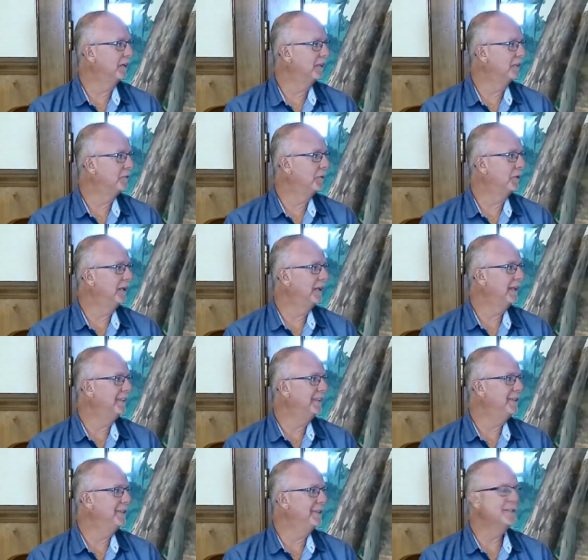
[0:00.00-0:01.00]

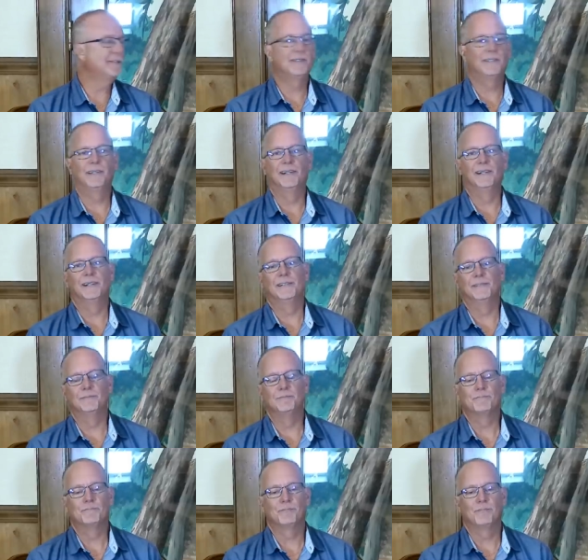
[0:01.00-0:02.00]
28 years
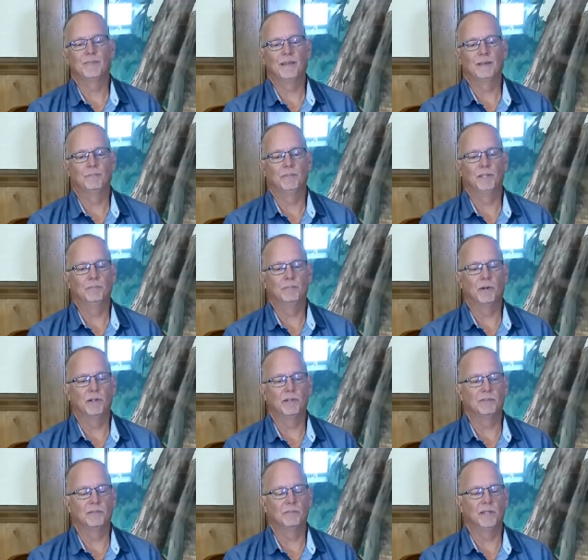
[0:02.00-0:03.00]
being
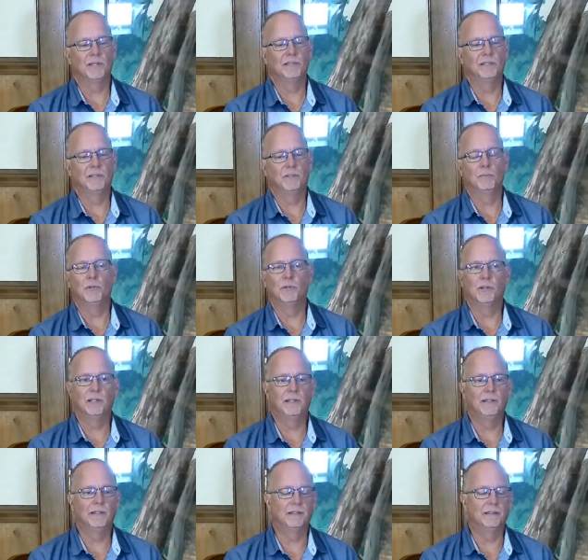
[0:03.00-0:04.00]
part of this amazing
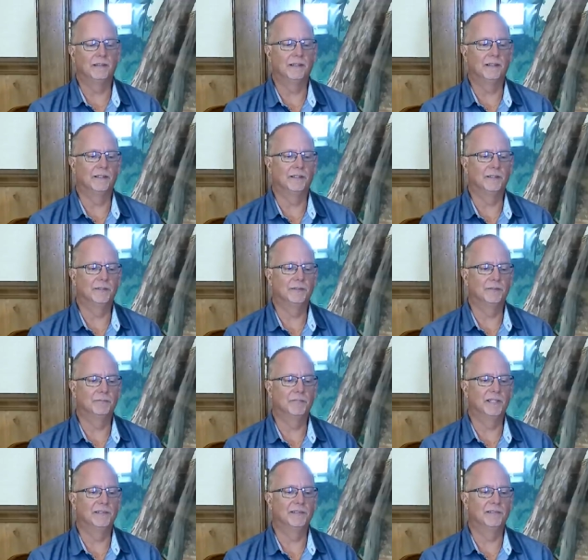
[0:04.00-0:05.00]
community and
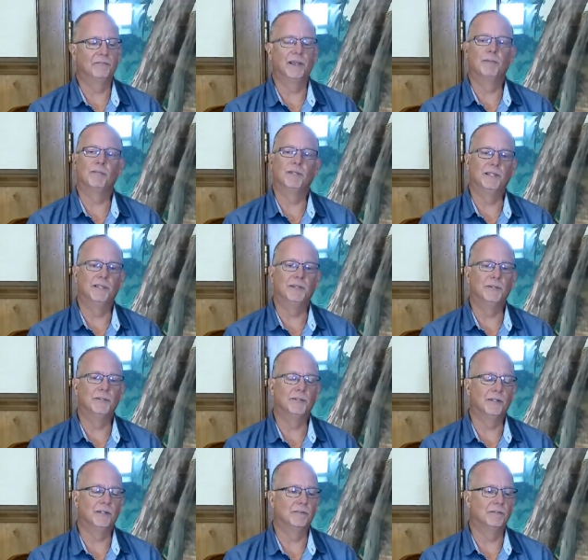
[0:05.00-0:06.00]
amazing family
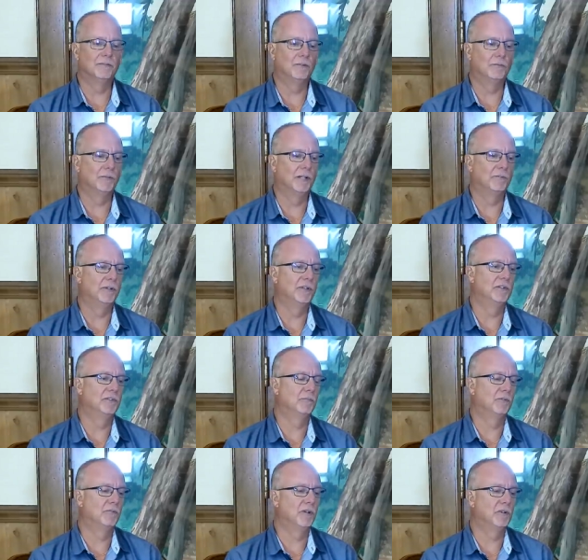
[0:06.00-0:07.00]
here of
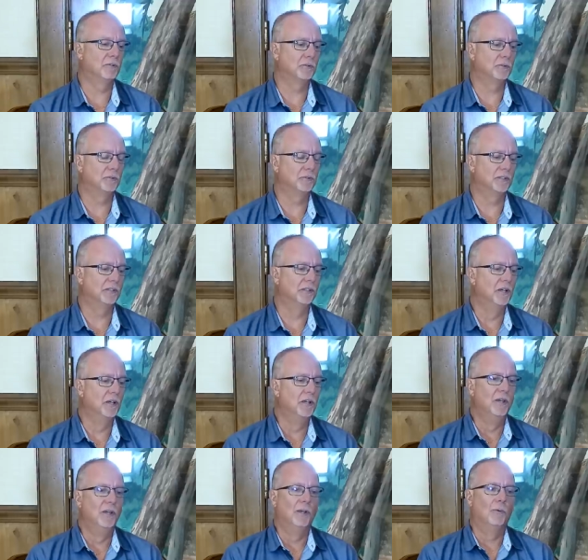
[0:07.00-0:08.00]
recreation professionals and
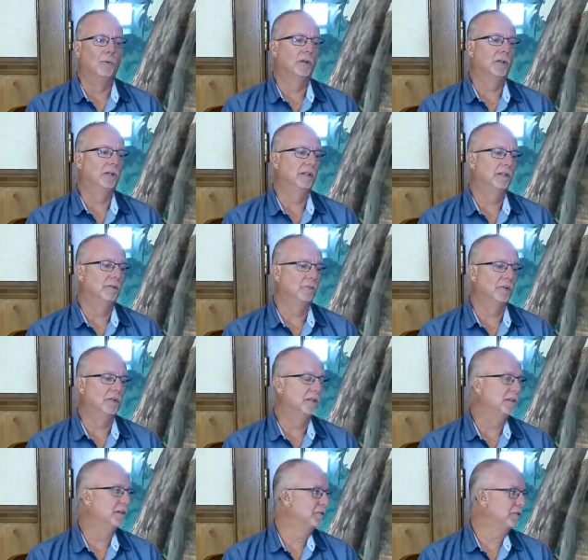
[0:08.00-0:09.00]
working with
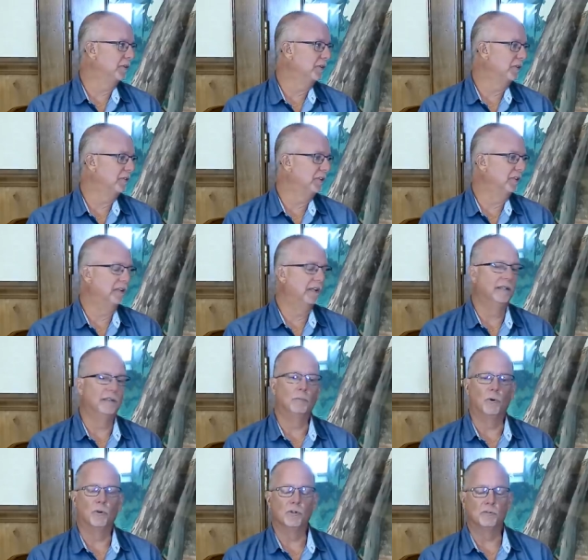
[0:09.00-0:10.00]
the districts and
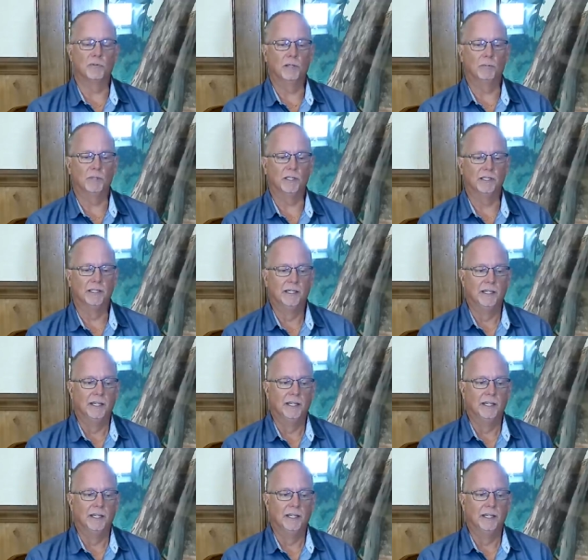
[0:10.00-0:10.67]
the Morris family.